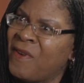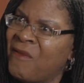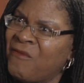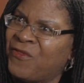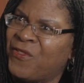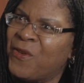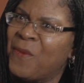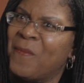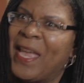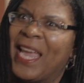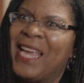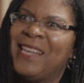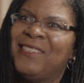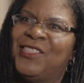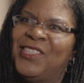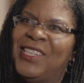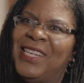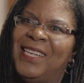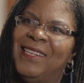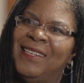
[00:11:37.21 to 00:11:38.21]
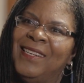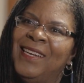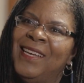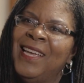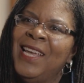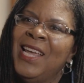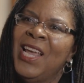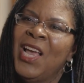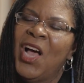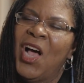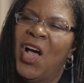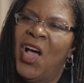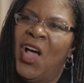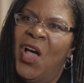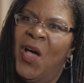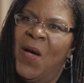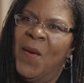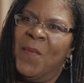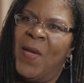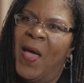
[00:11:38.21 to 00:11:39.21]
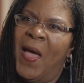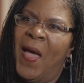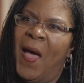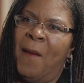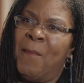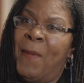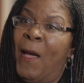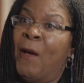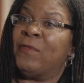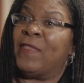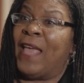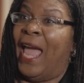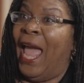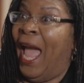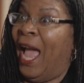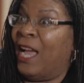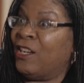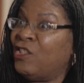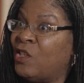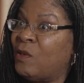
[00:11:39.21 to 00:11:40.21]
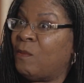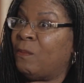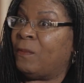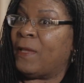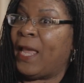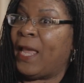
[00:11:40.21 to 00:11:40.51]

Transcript: information about the action